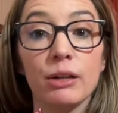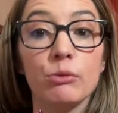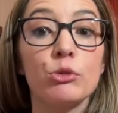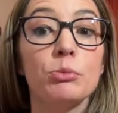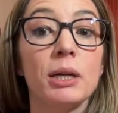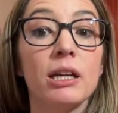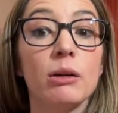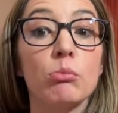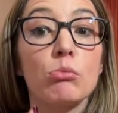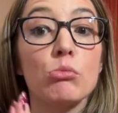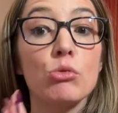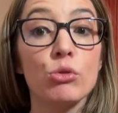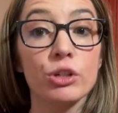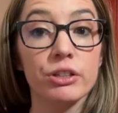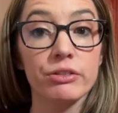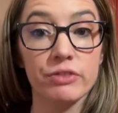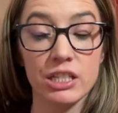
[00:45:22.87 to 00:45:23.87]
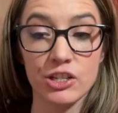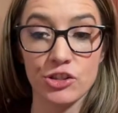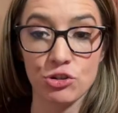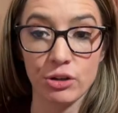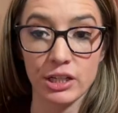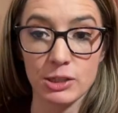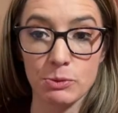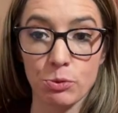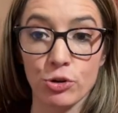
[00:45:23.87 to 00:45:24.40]
will make more of these
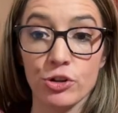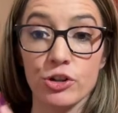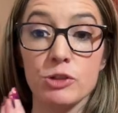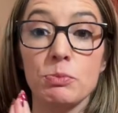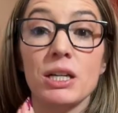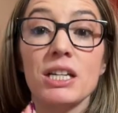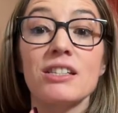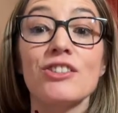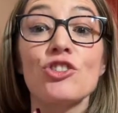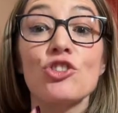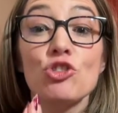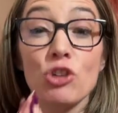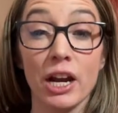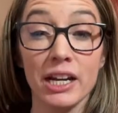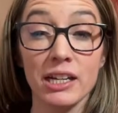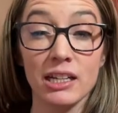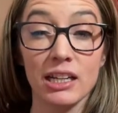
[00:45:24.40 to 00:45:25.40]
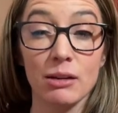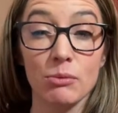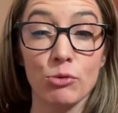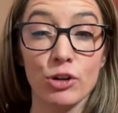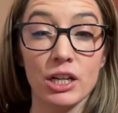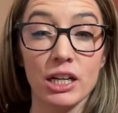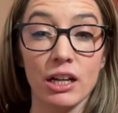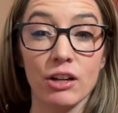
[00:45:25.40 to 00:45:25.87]
transporters because it's trying to get more